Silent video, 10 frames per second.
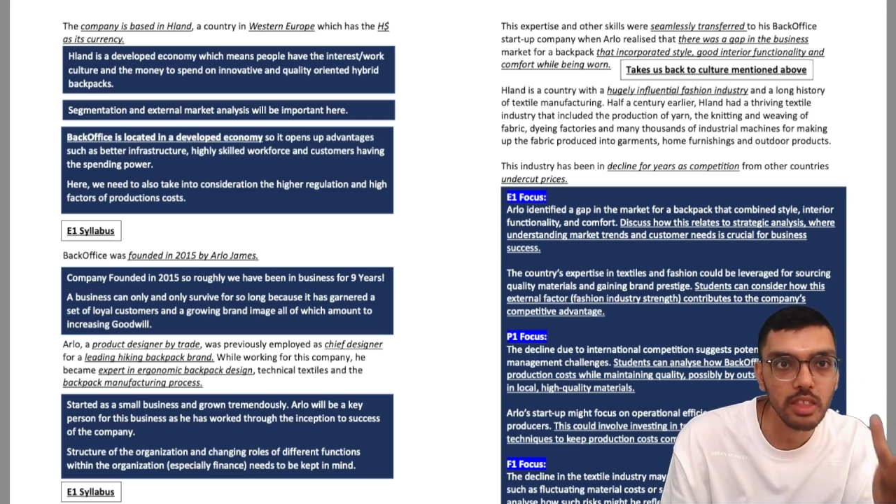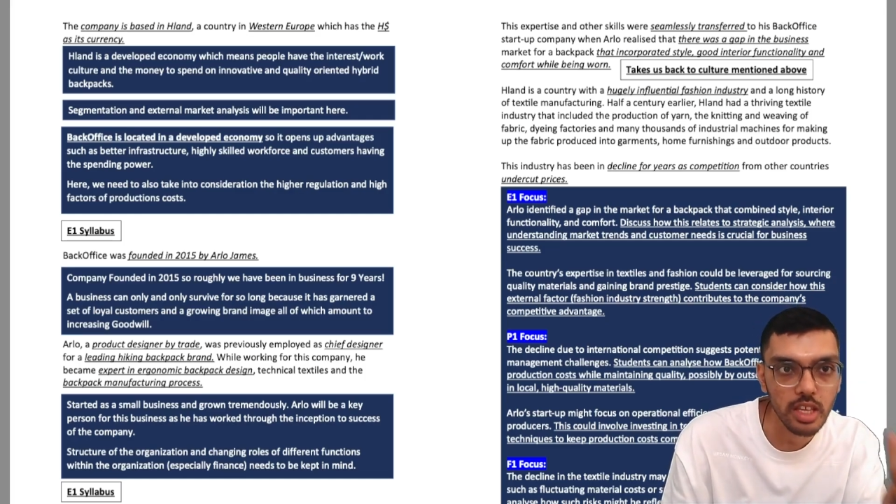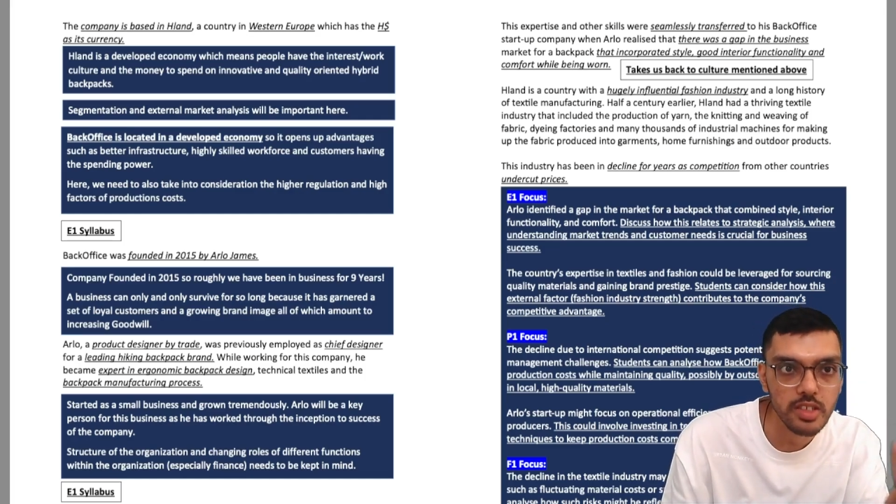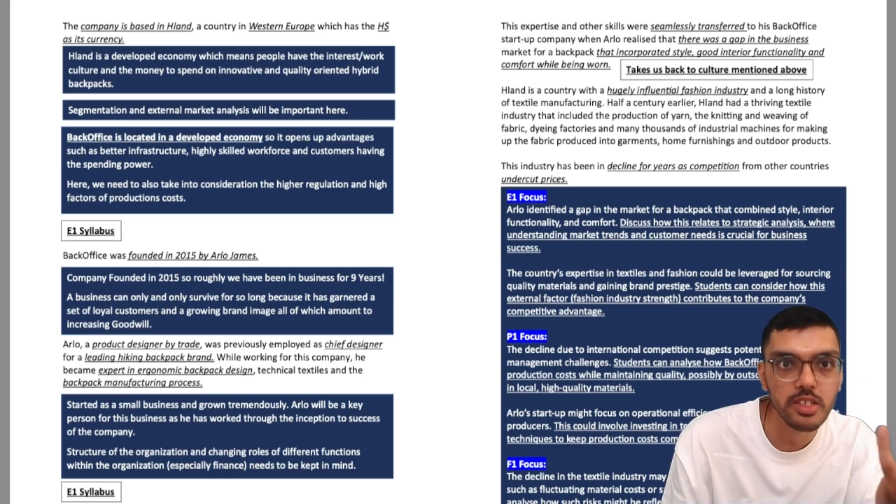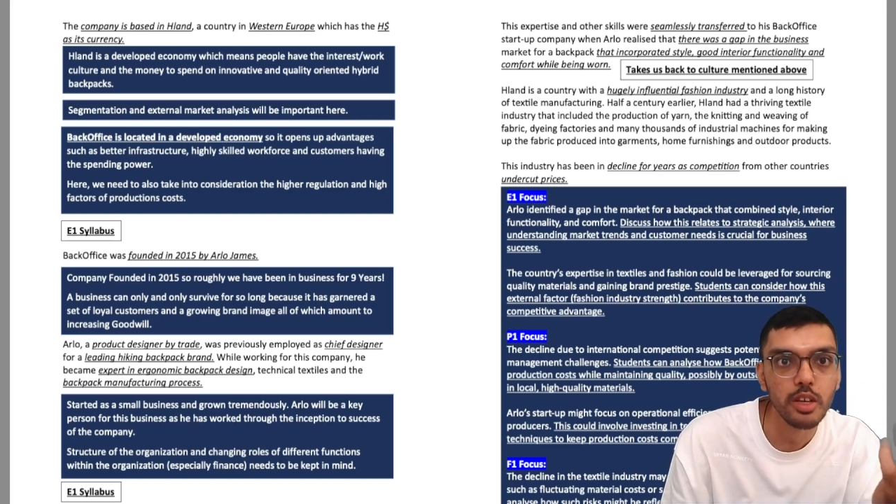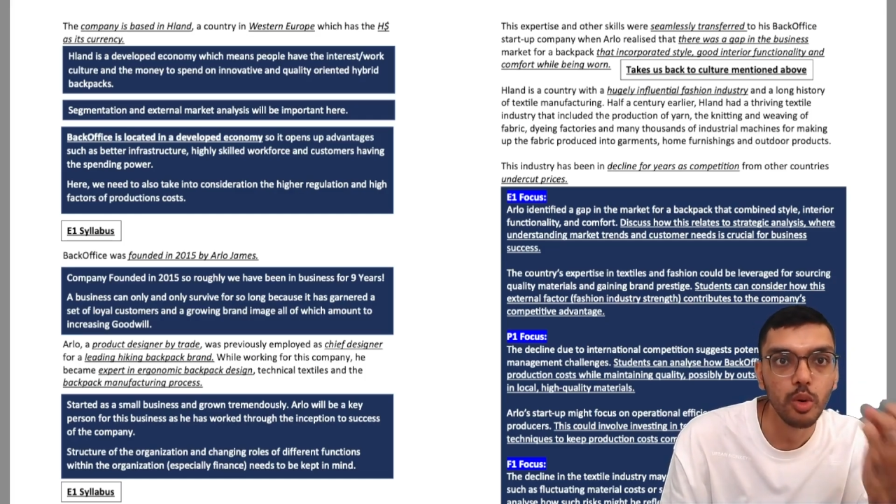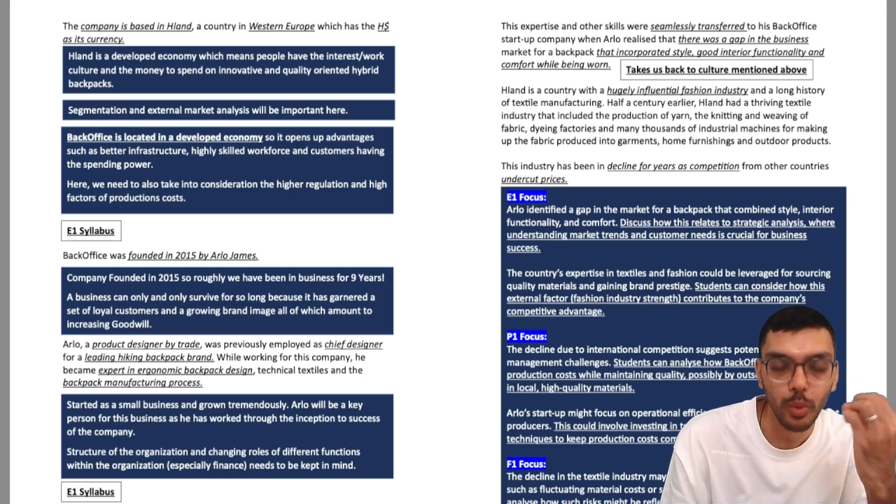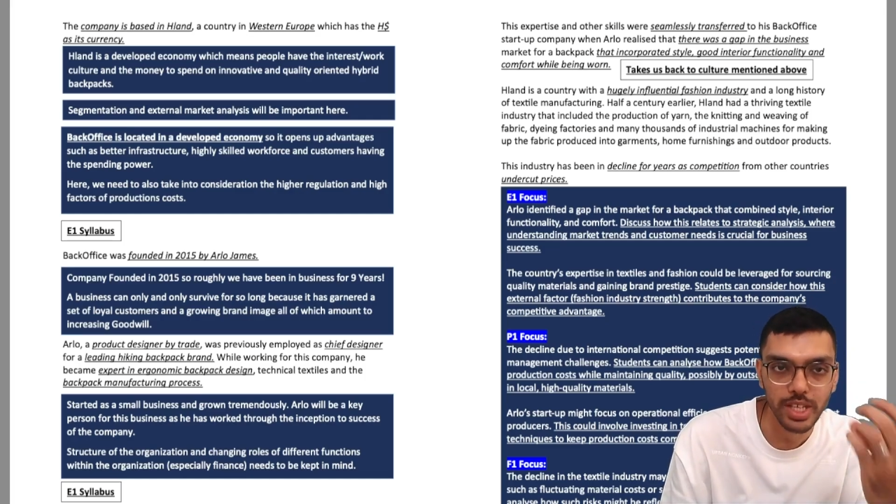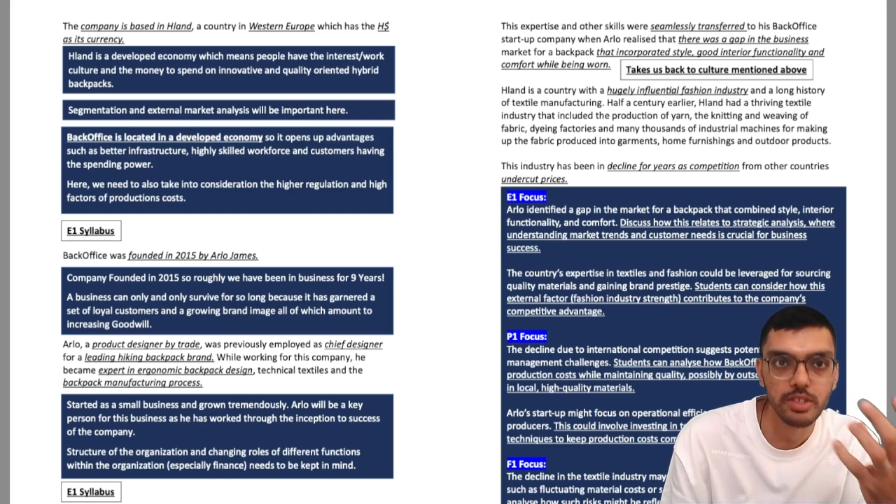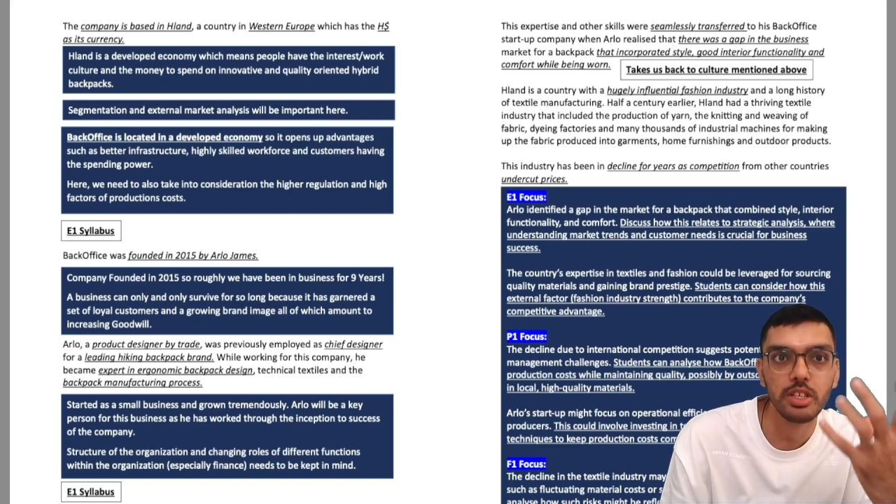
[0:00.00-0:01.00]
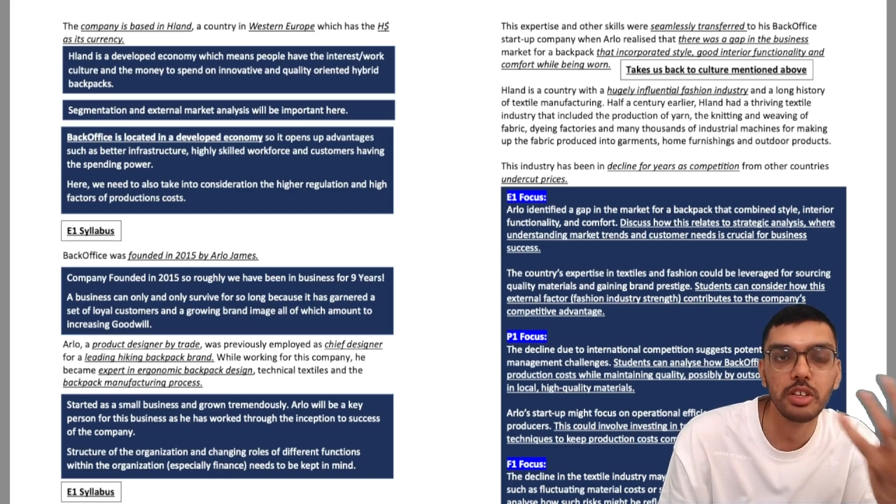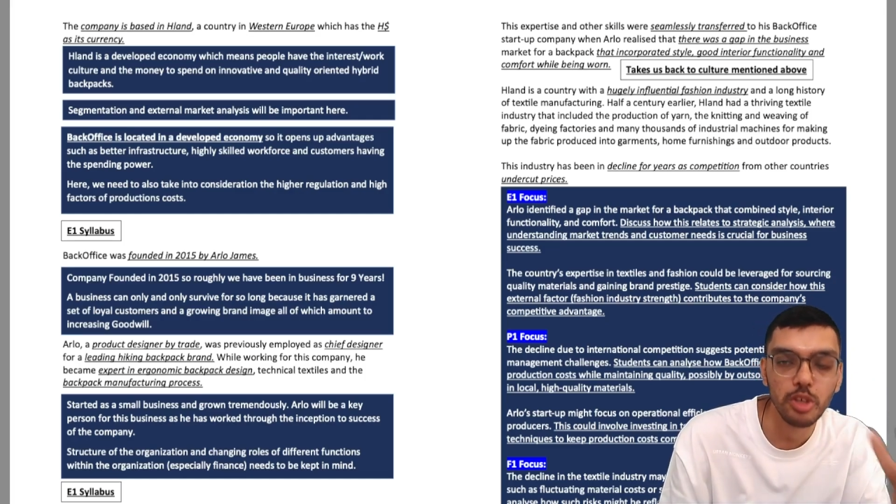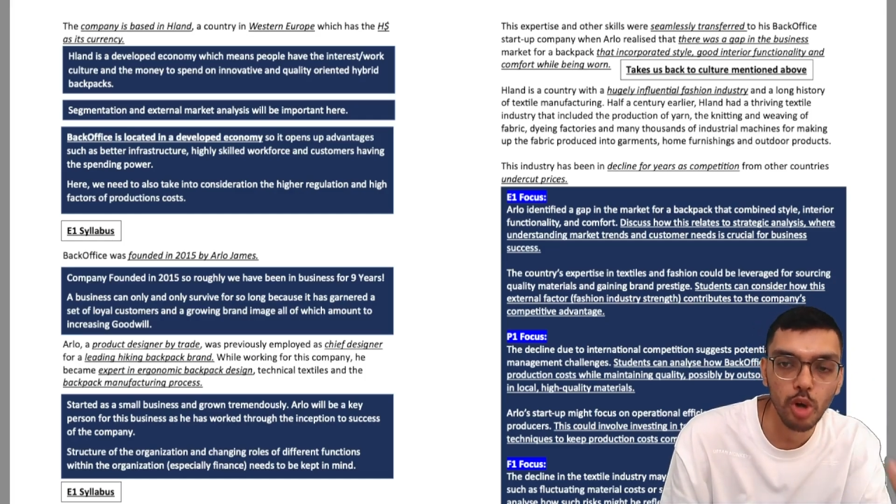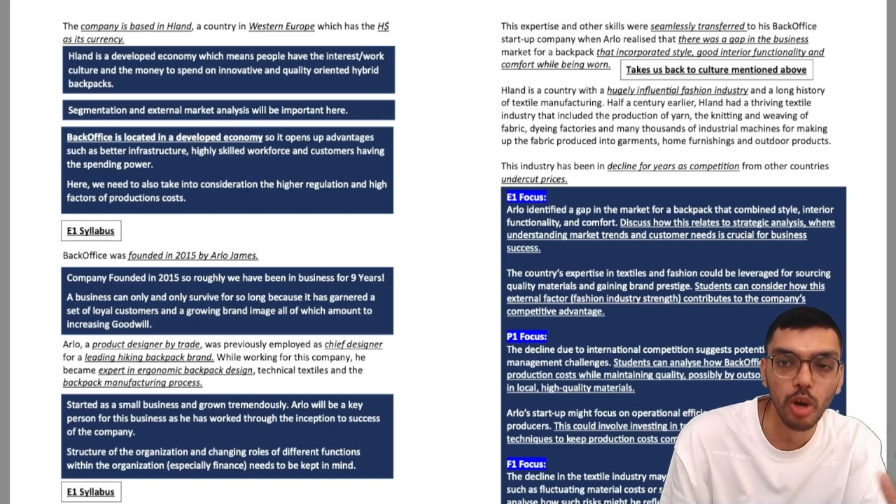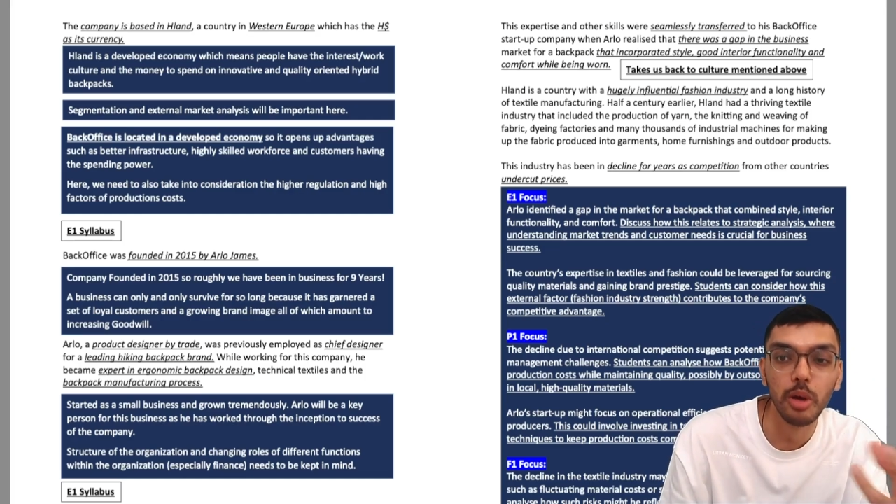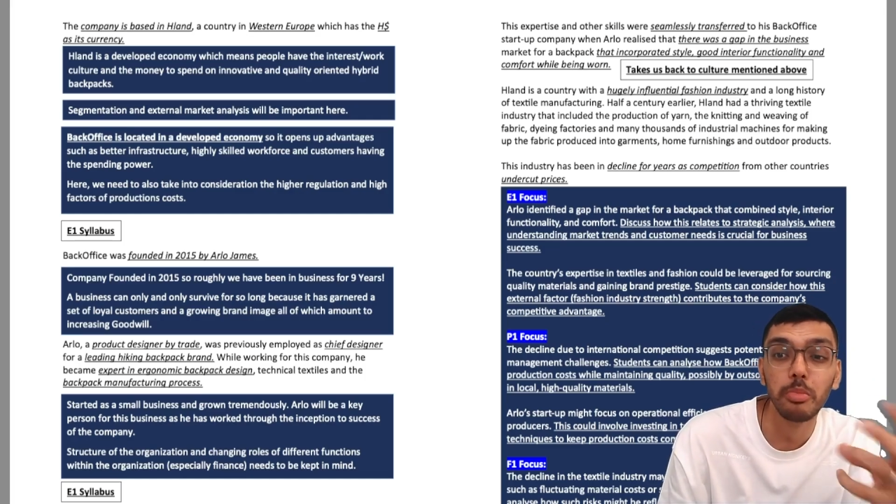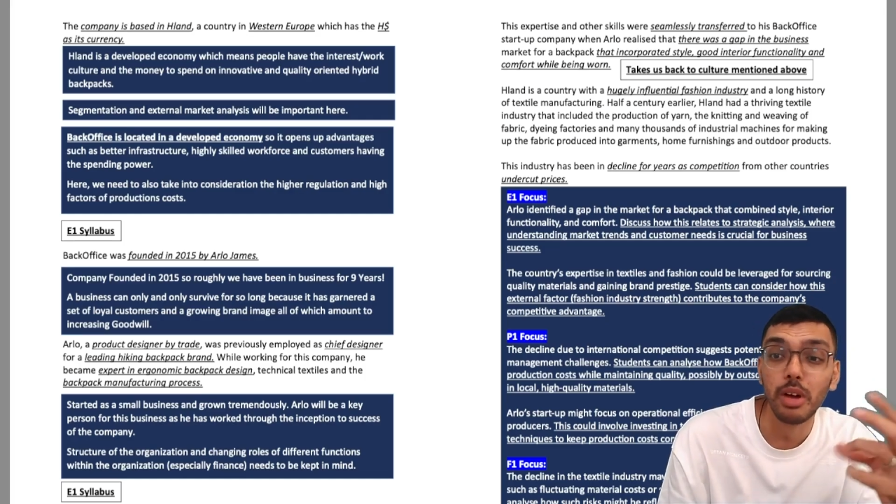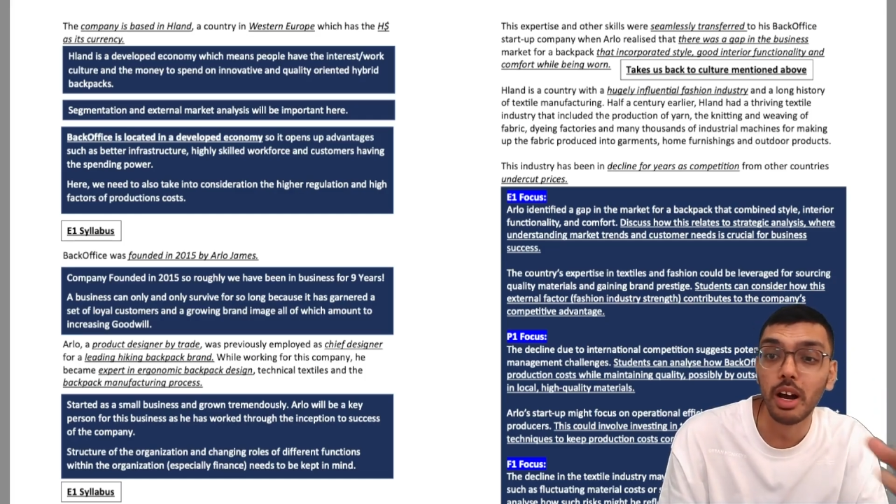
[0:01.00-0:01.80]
this Western Europe